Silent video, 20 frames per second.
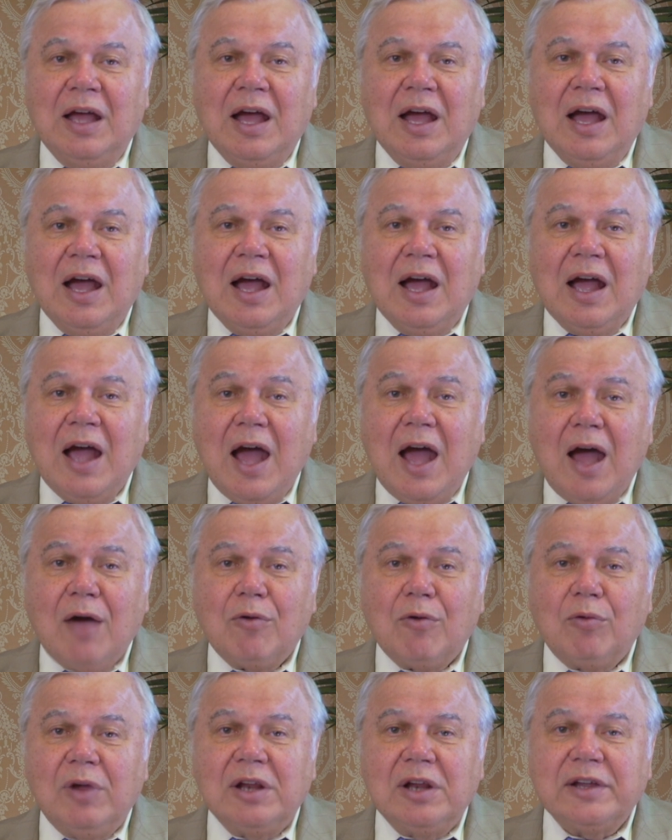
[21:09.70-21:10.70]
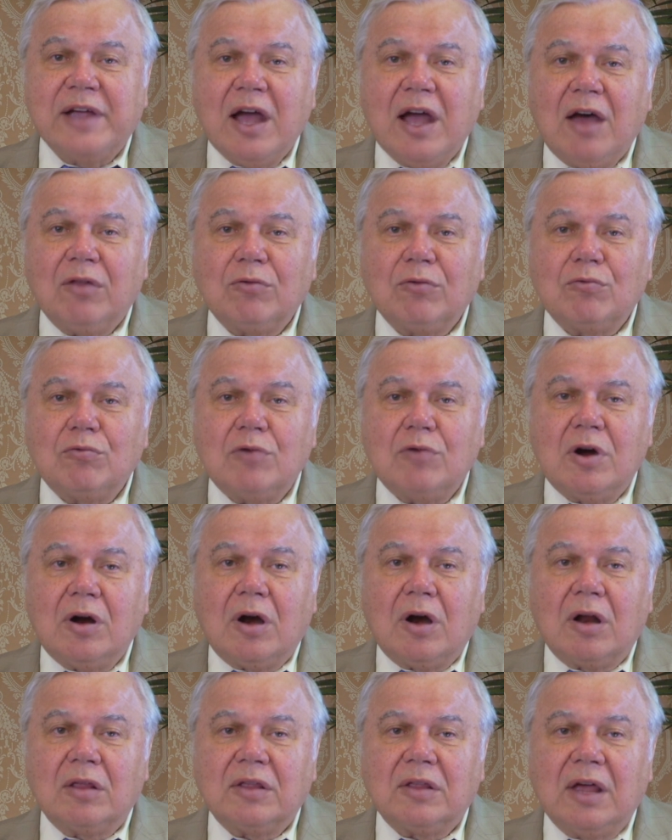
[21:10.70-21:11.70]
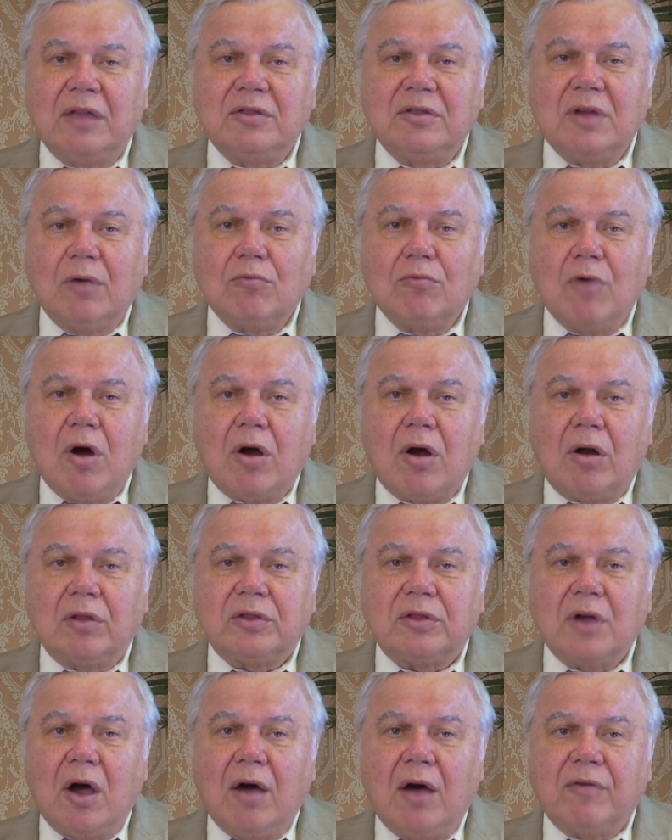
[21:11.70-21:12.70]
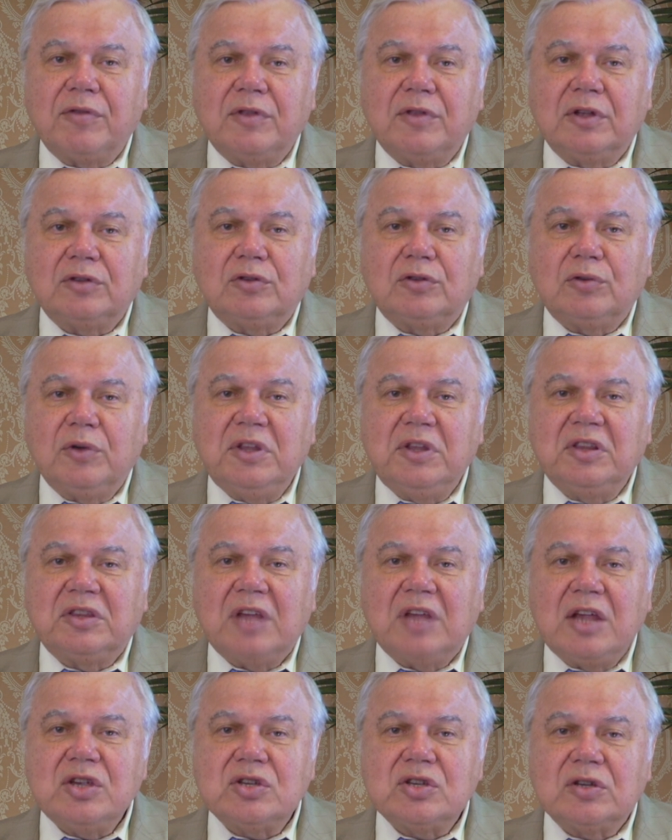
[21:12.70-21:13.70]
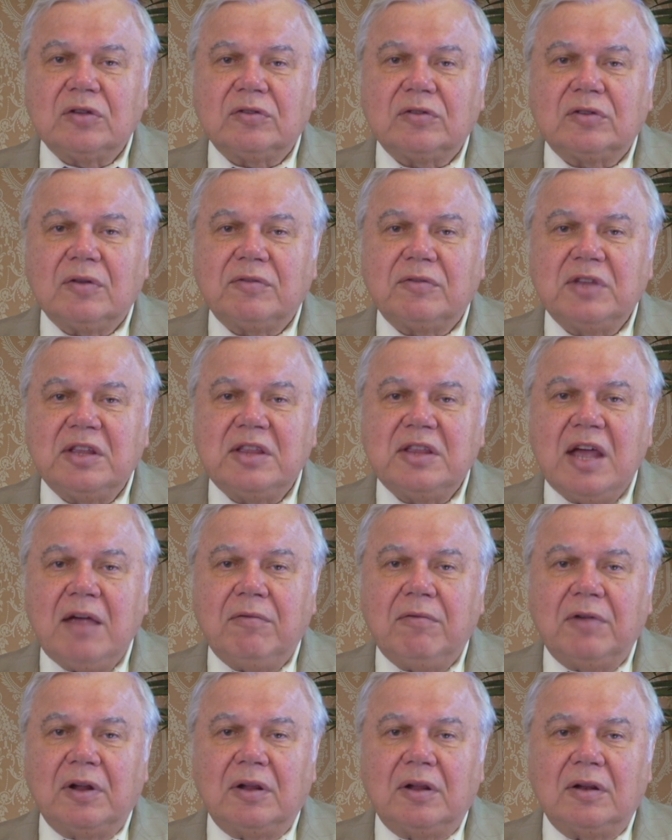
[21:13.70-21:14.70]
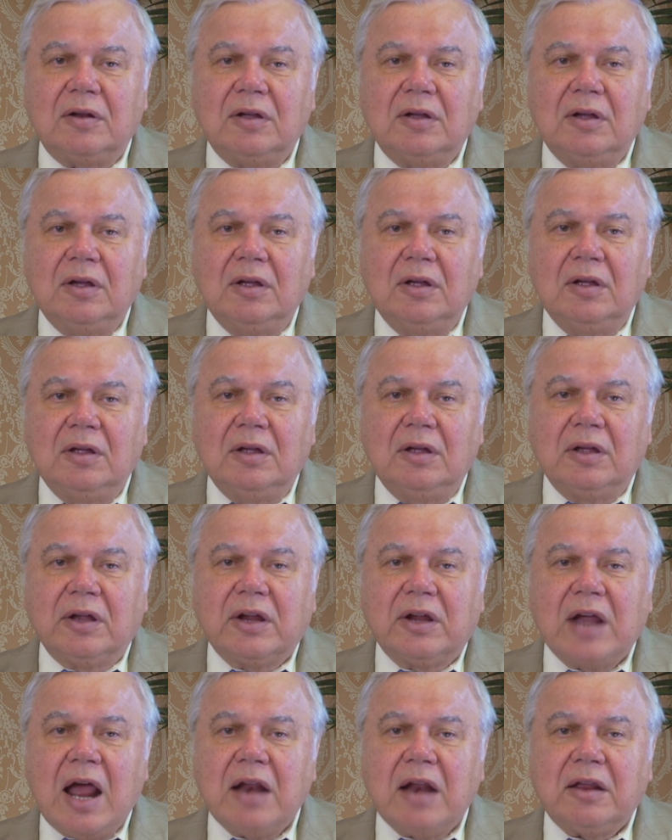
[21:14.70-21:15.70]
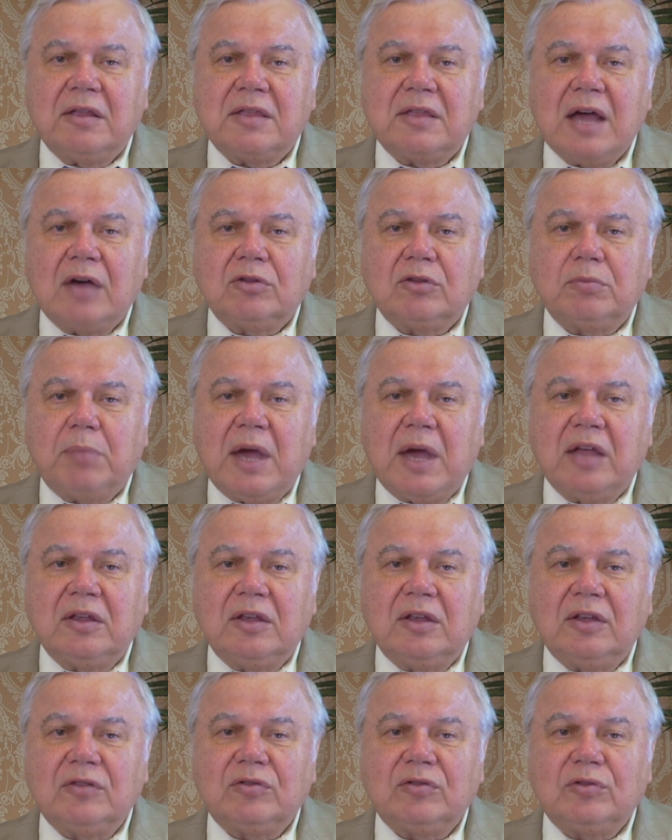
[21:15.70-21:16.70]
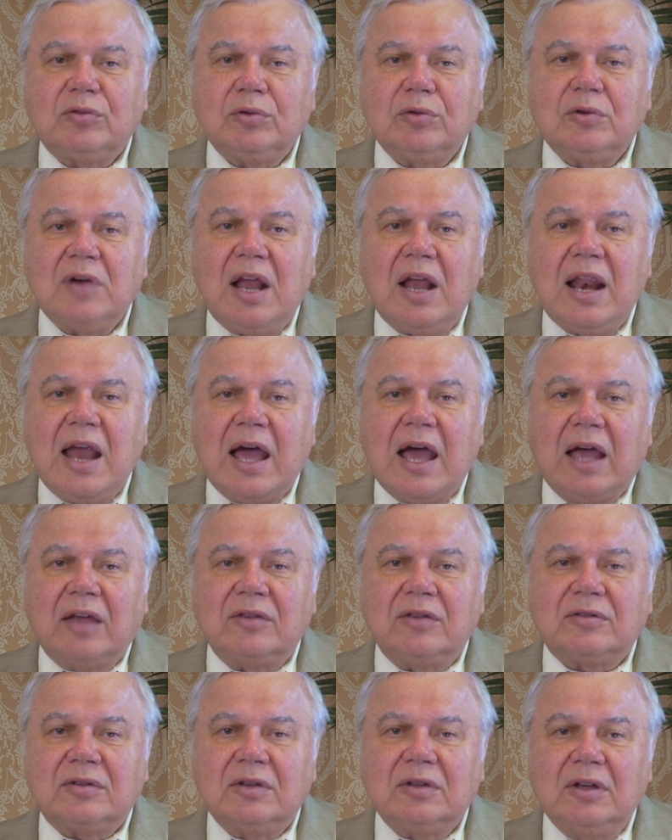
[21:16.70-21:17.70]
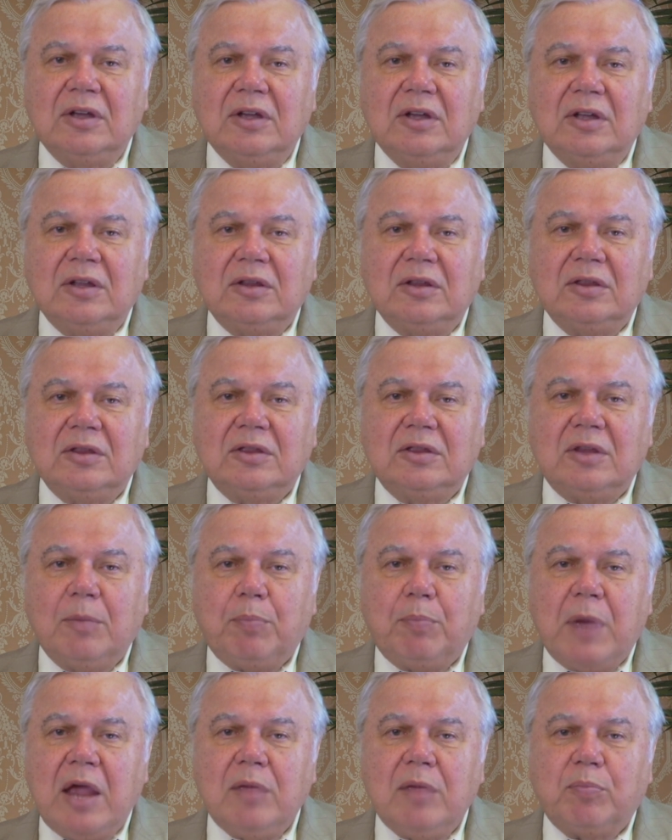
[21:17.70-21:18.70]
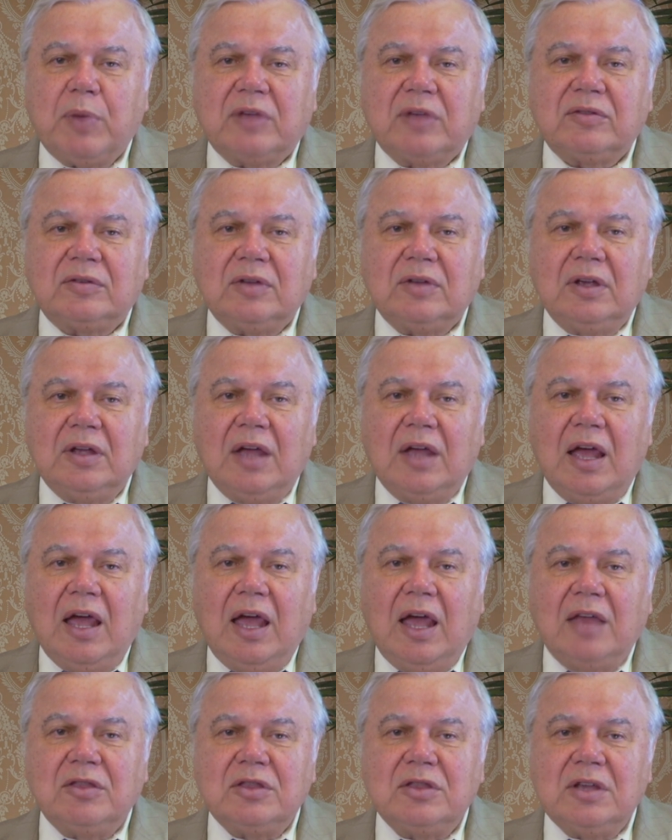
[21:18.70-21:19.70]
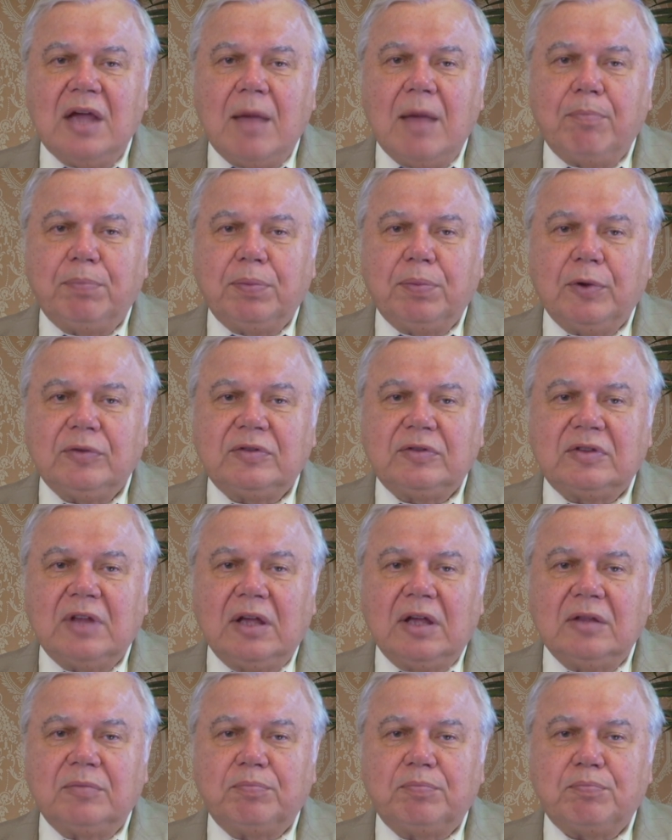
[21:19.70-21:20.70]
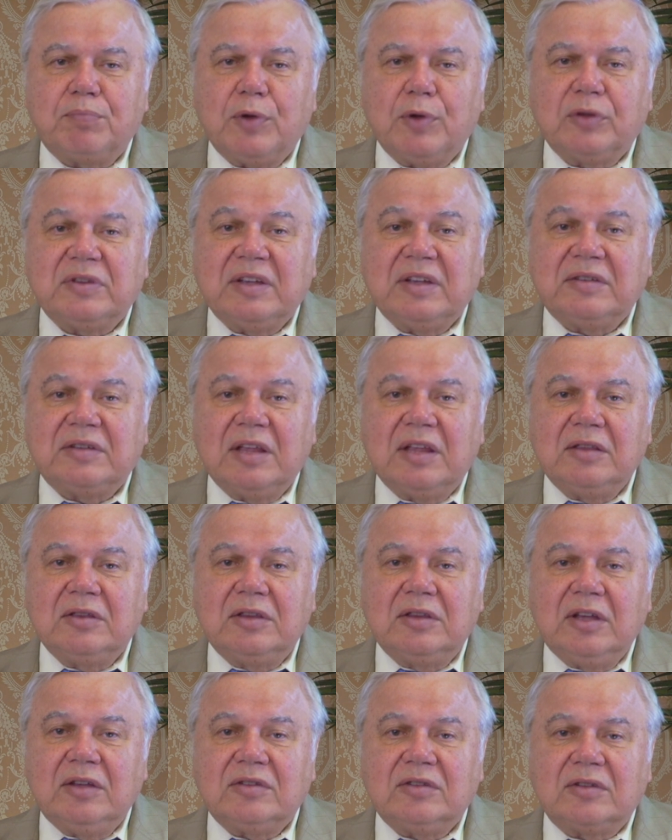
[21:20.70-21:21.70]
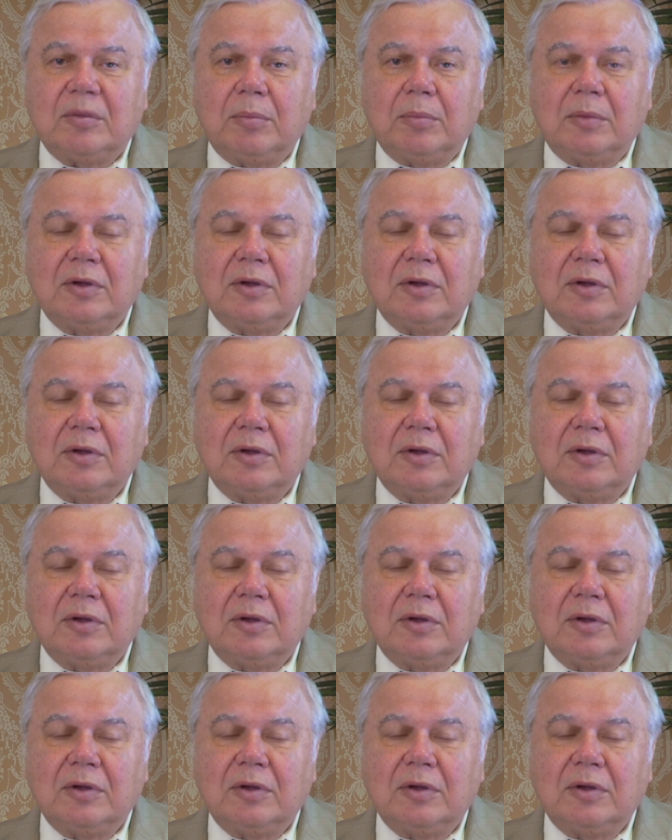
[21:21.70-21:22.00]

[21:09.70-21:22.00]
How will God warn the world of the true intentions of the devil, carried out by his two allies, the papacy and the apostate Protestantism?